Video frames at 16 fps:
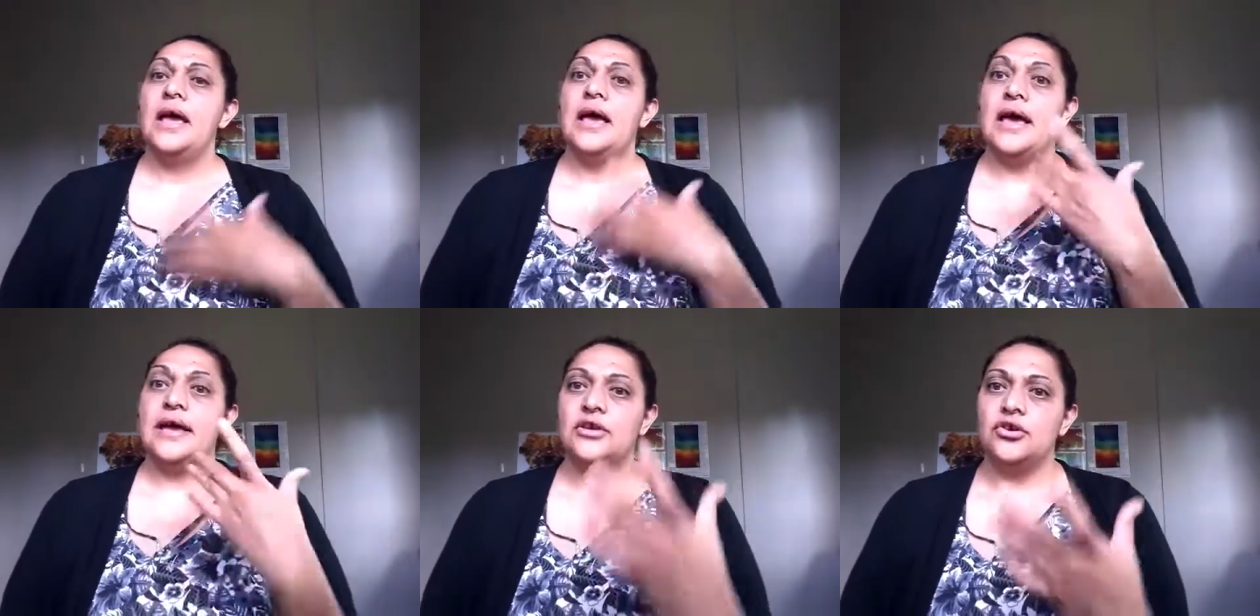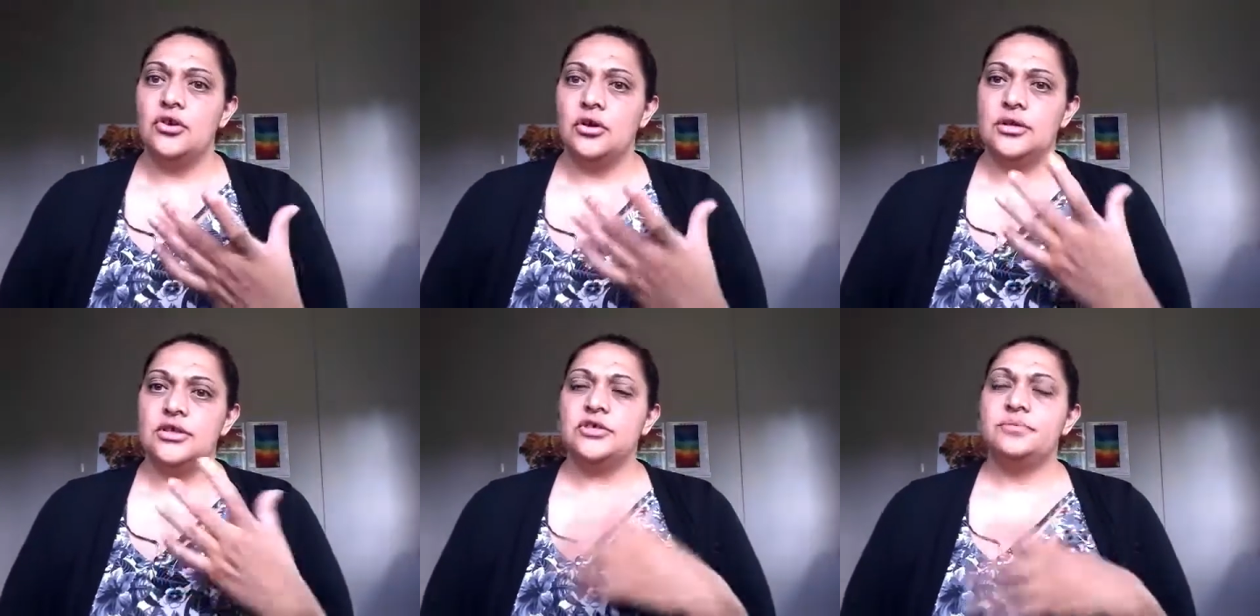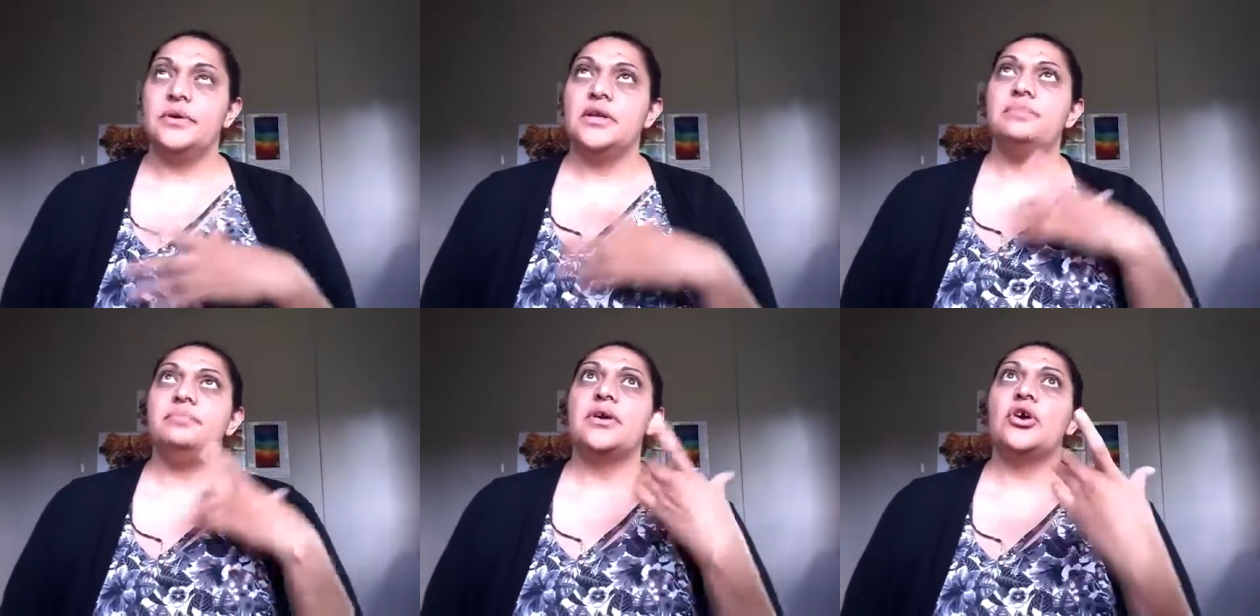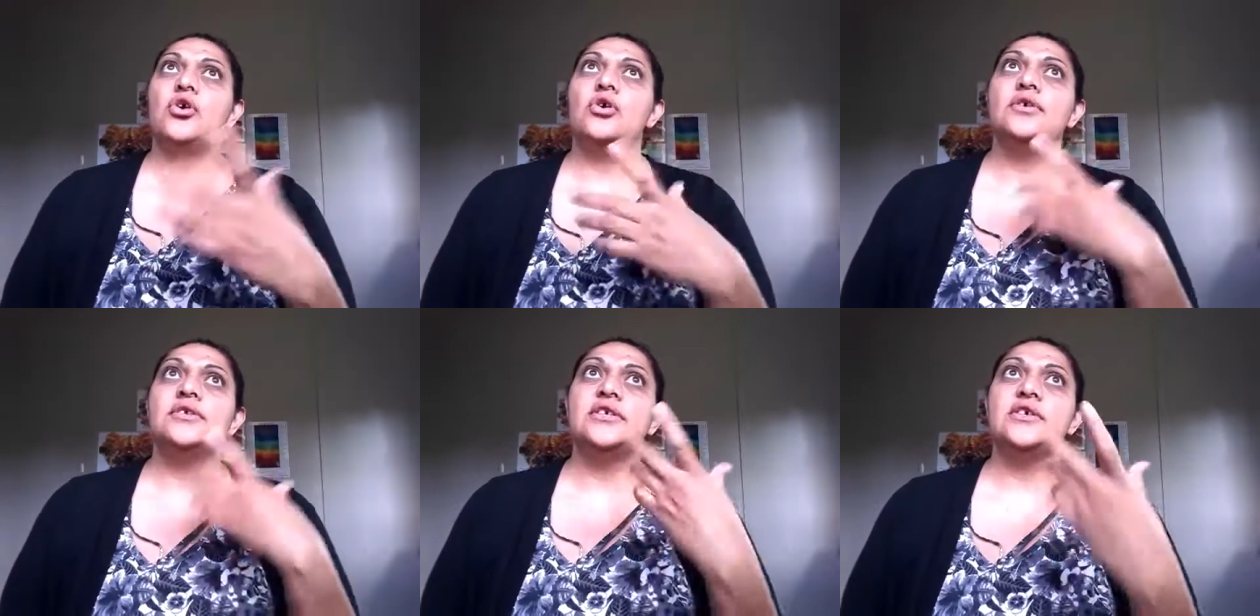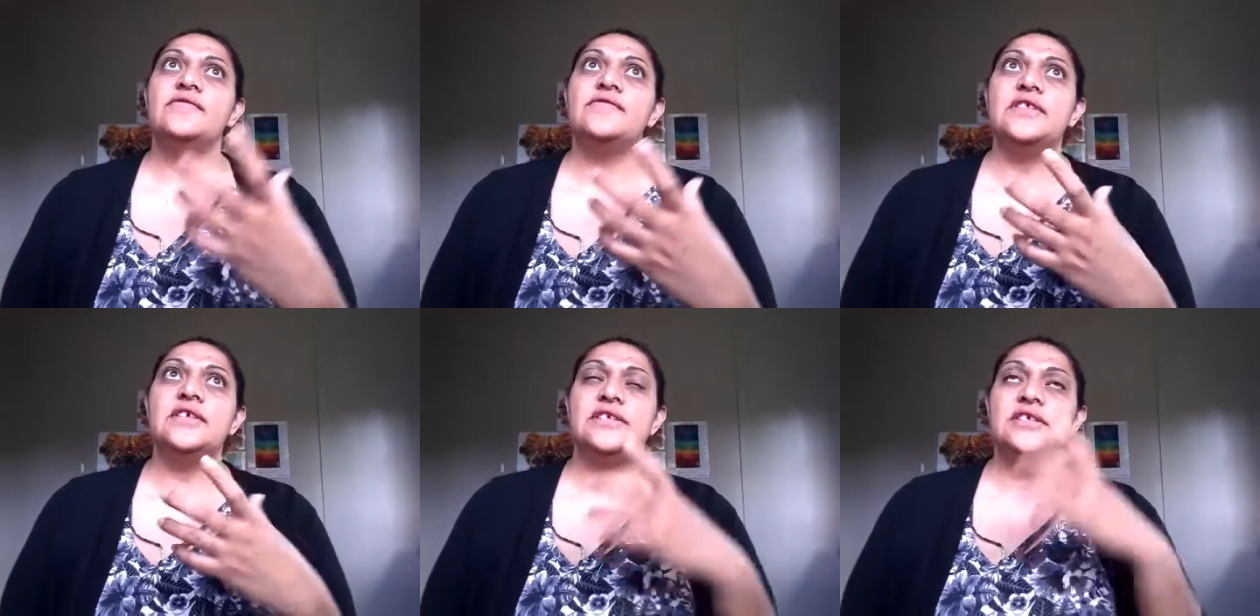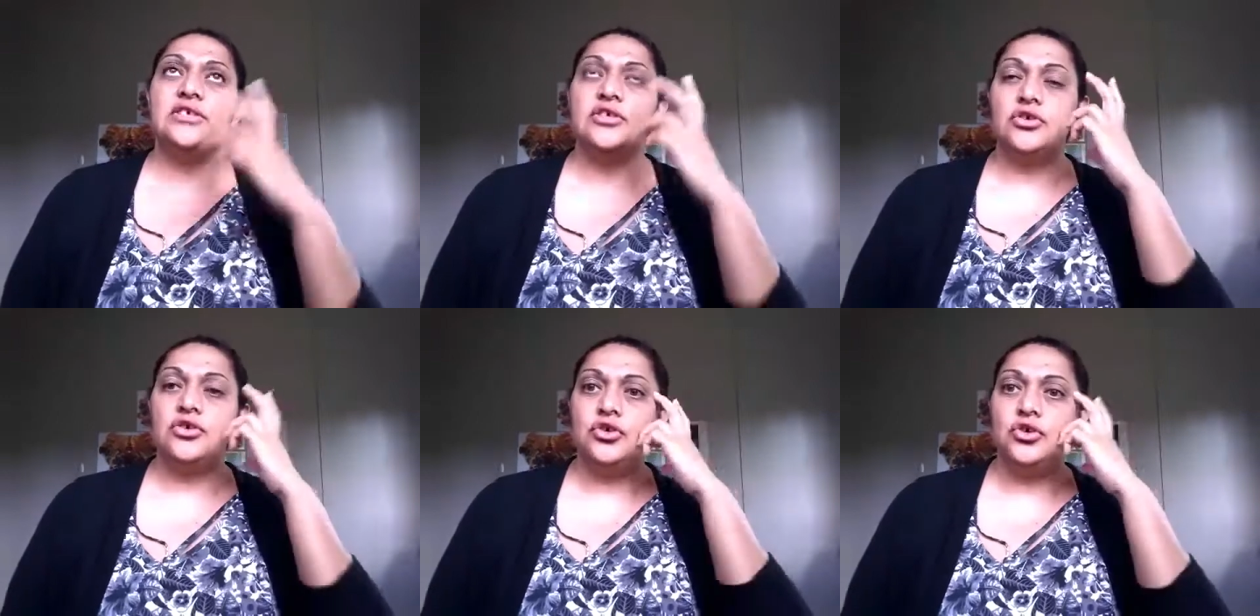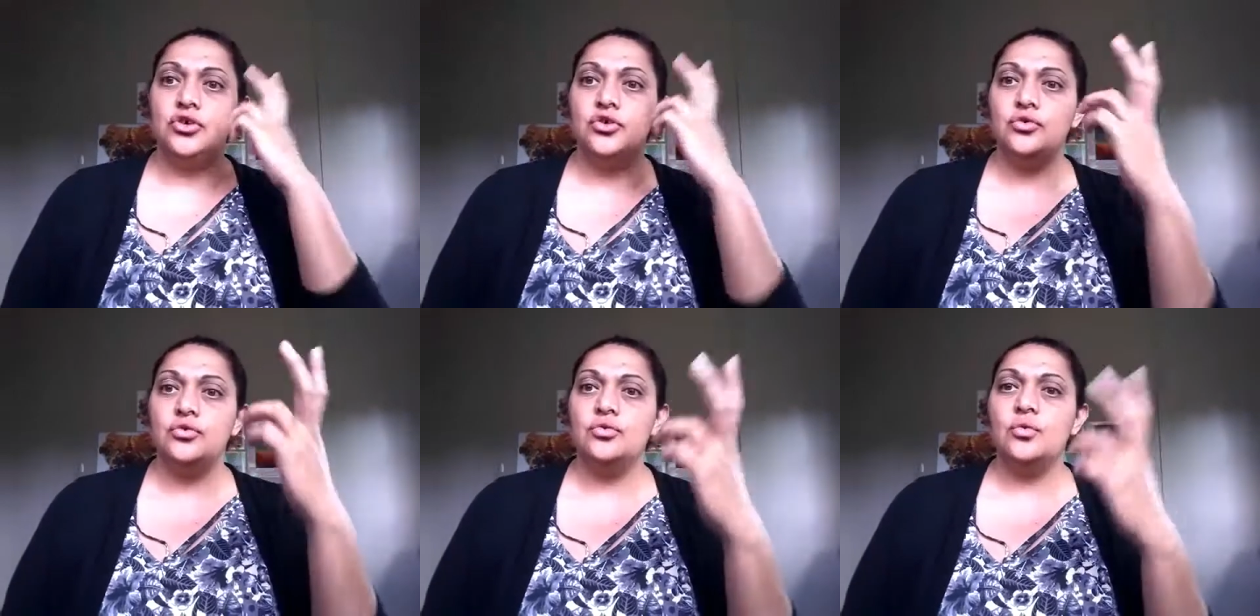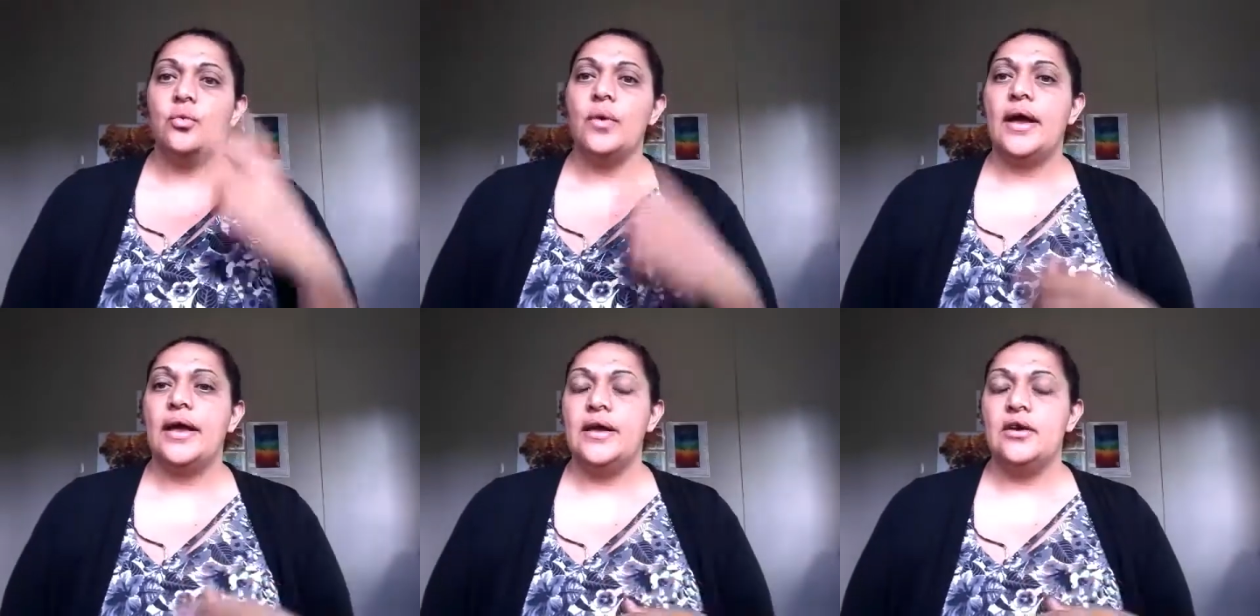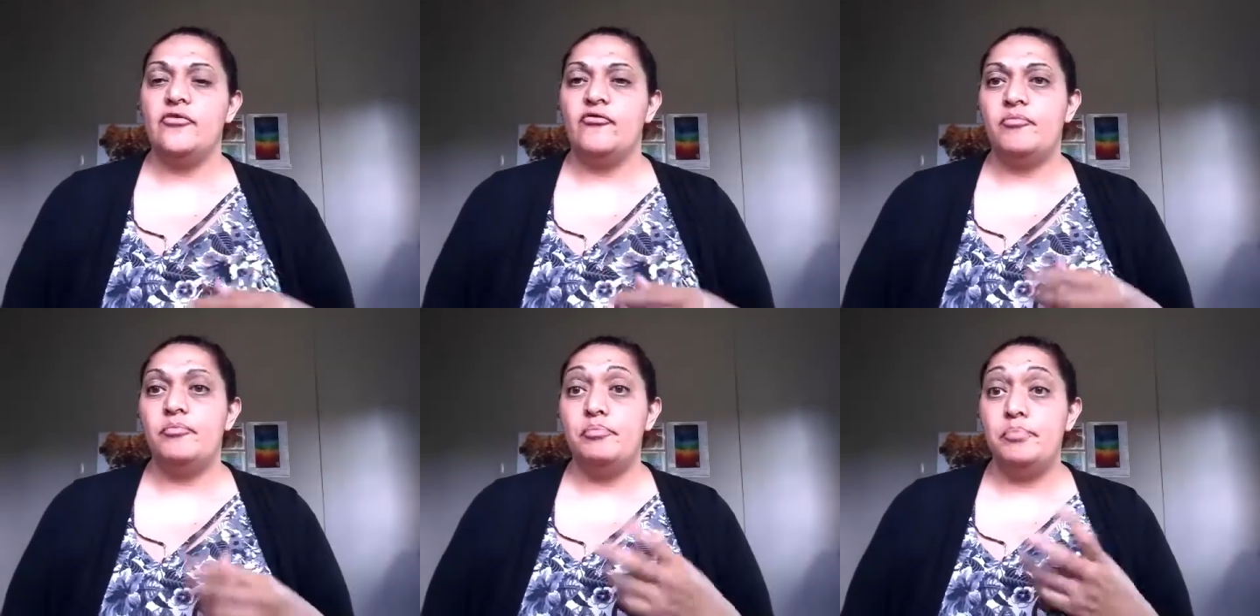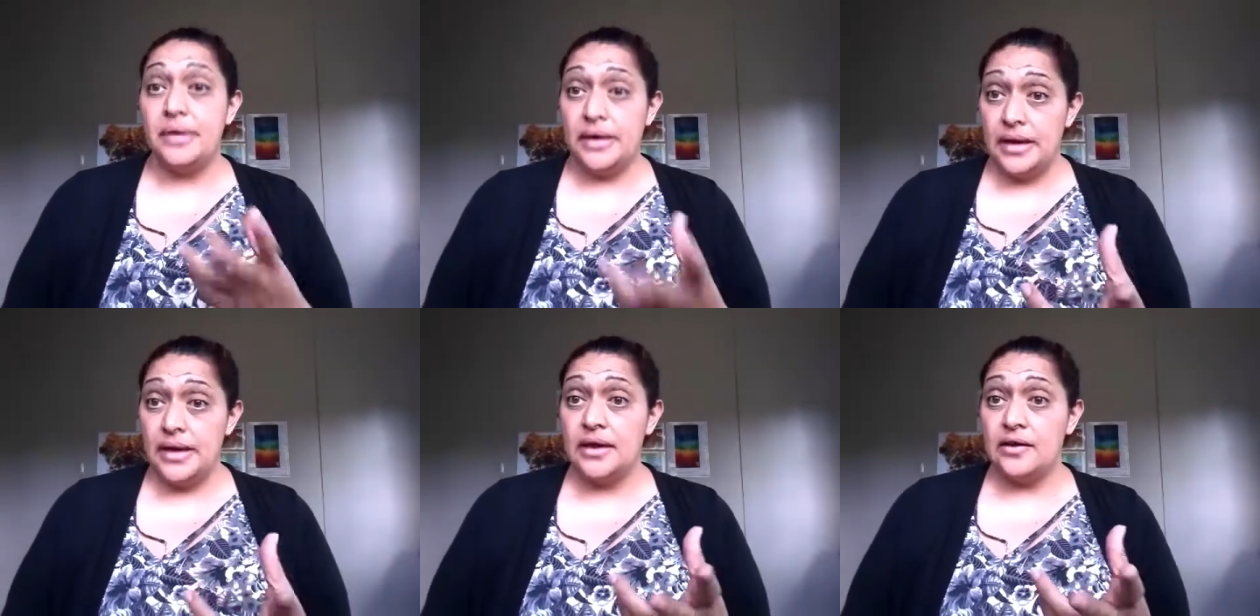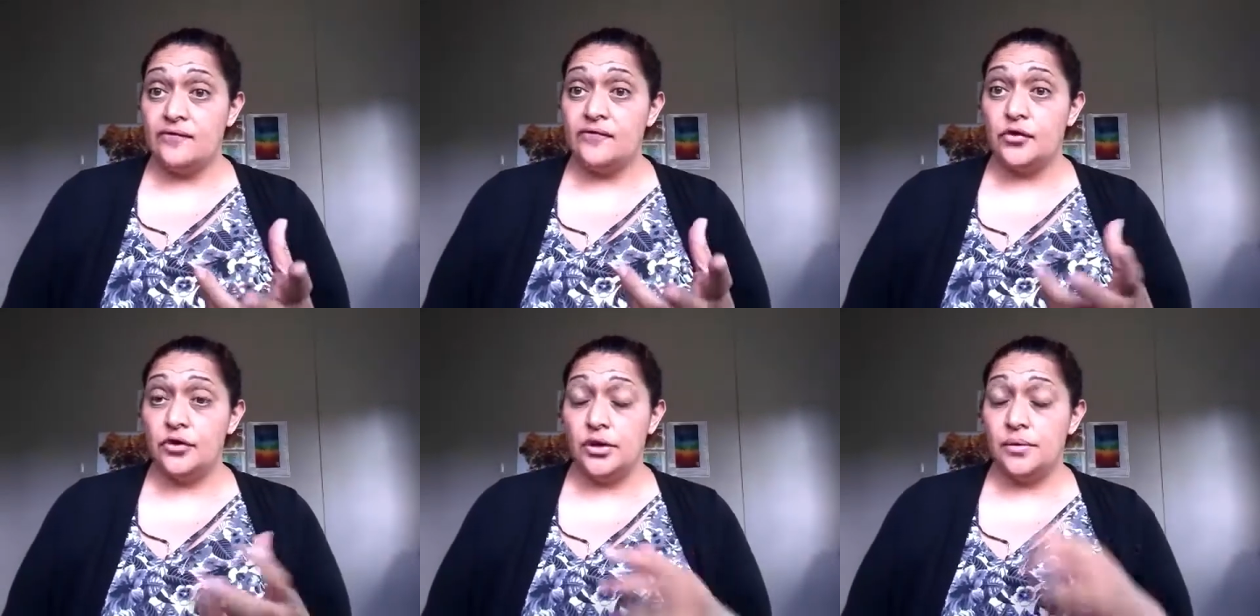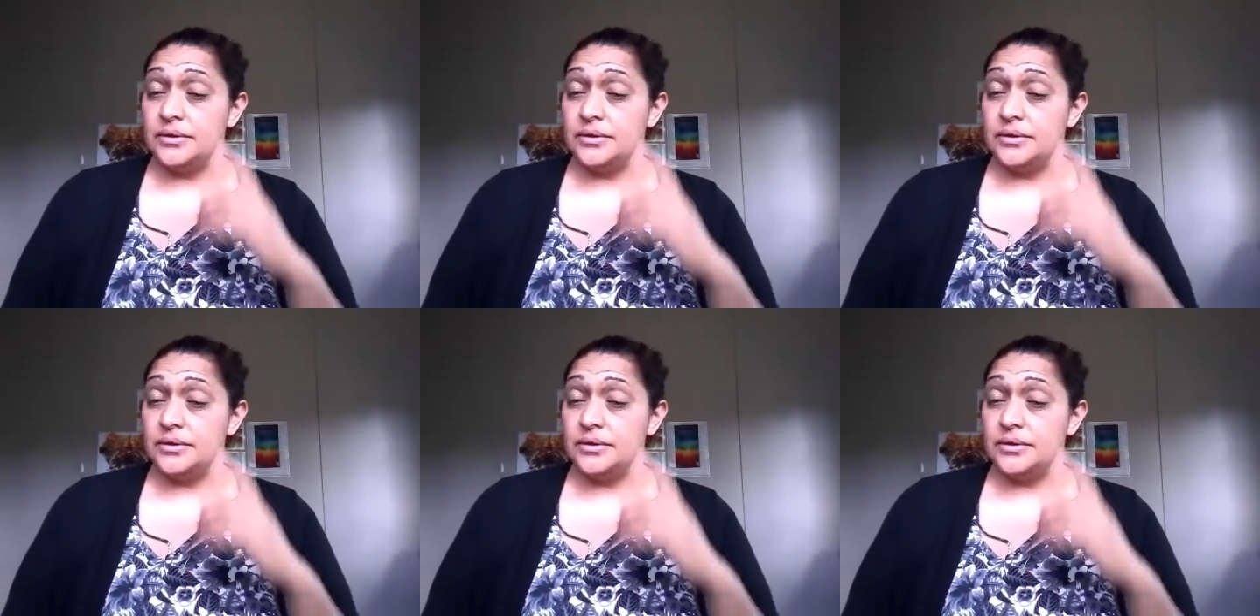acknowledgement, because of this new way of being for you,